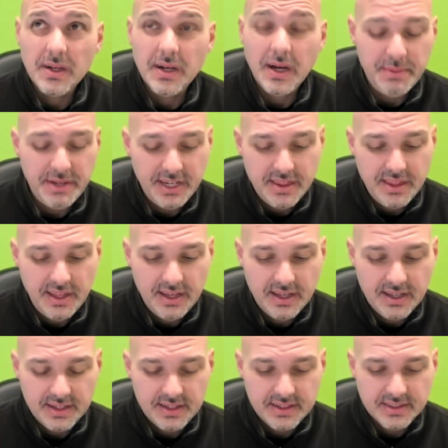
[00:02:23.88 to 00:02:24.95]
I mean, I think
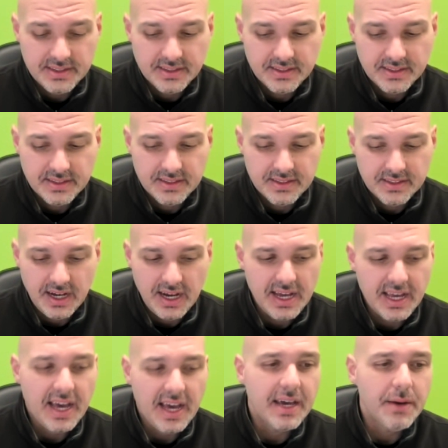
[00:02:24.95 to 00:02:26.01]

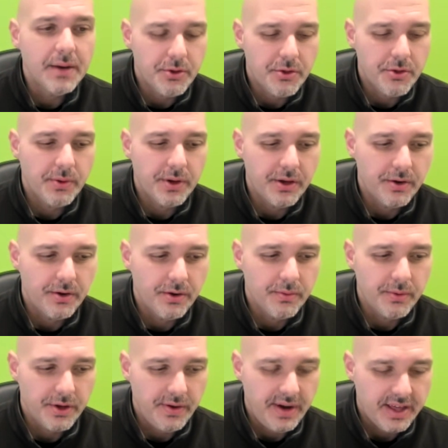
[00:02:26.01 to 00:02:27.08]
I get what
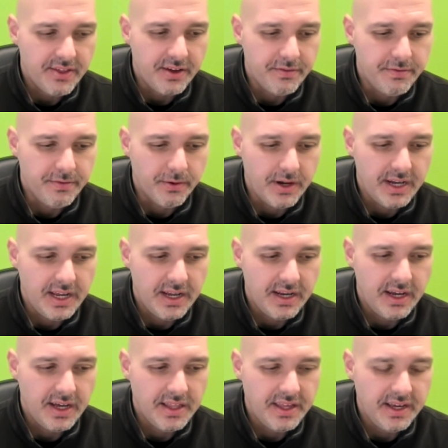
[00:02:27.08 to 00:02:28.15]
you're asking for, and
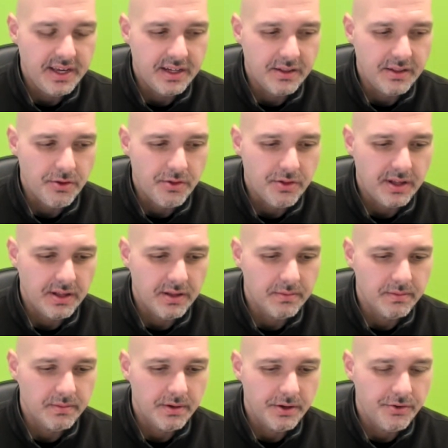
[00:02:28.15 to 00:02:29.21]
I think I'll
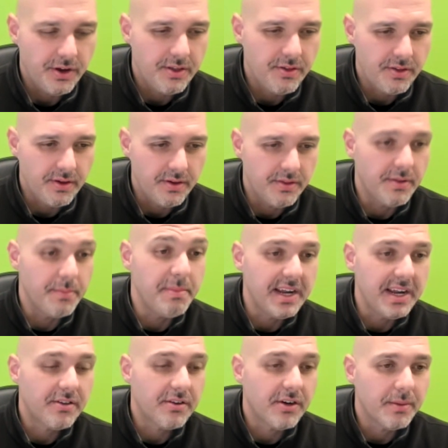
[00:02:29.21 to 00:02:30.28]
address the
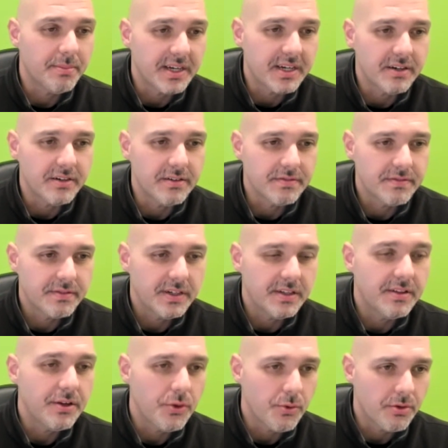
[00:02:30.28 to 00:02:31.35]
meta topic of
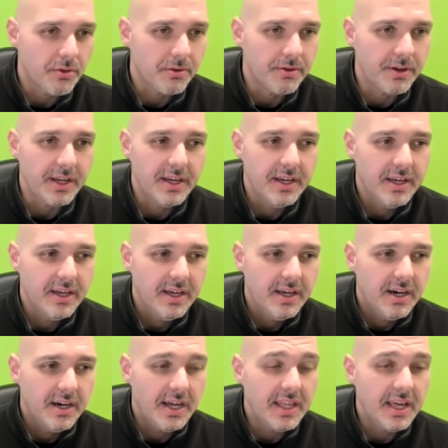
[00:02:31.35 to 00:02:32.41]
continuous learning.
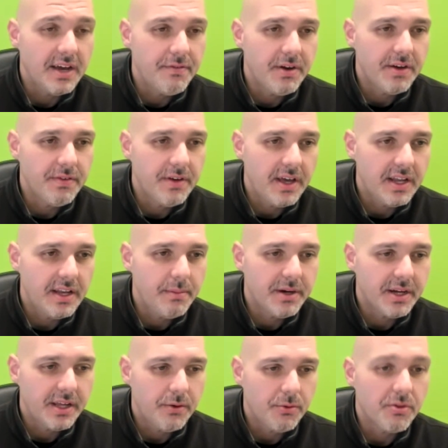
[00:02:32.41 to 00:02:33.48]
I think
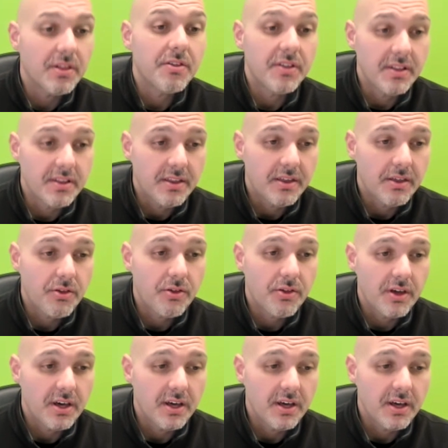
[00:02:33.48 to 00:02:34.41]
anybody who's listening to this,